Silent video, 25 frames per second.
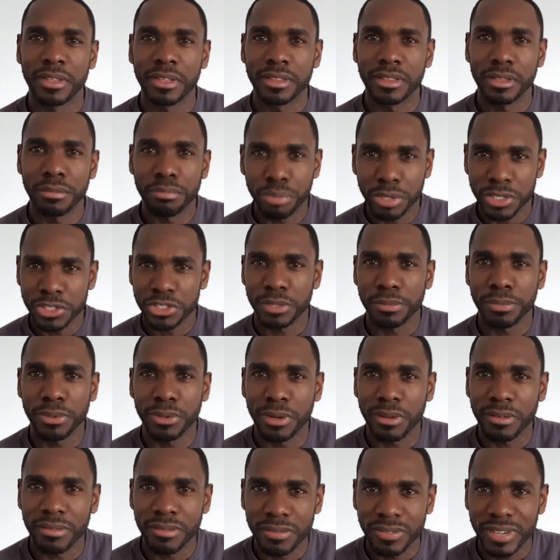the
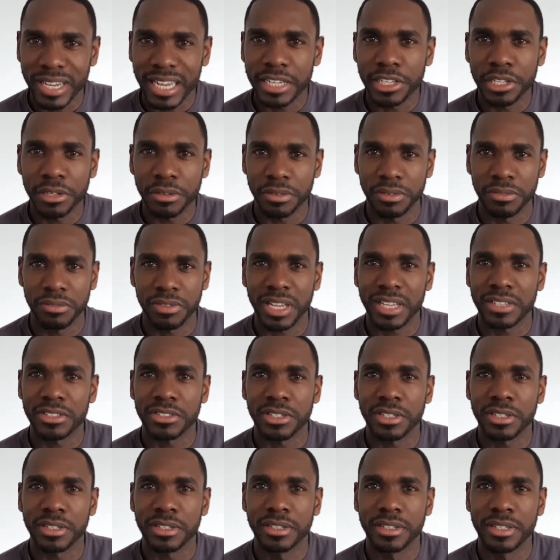principle of value
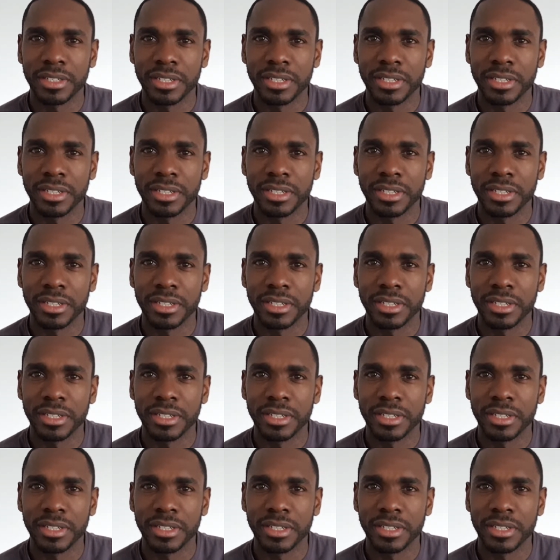investing,